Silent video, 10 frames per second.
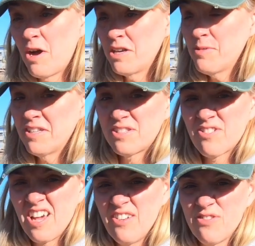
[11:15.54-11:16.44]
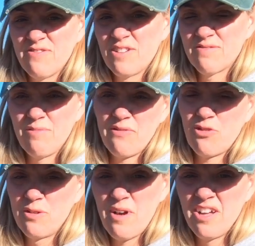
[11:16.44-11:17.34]
Monument, so kind of about
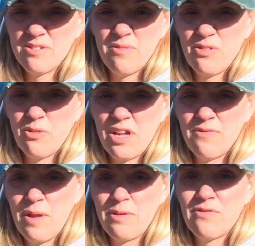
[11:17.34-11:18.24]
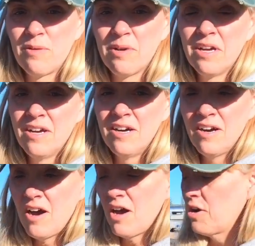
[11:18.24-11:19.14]
40 miles away maybe from
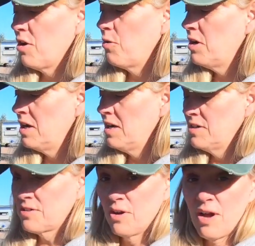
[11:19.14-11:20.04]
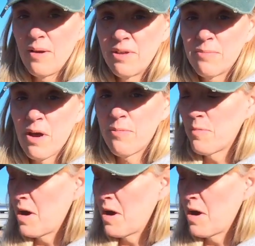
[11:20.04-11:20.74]
Ajo. So I'm going to pump them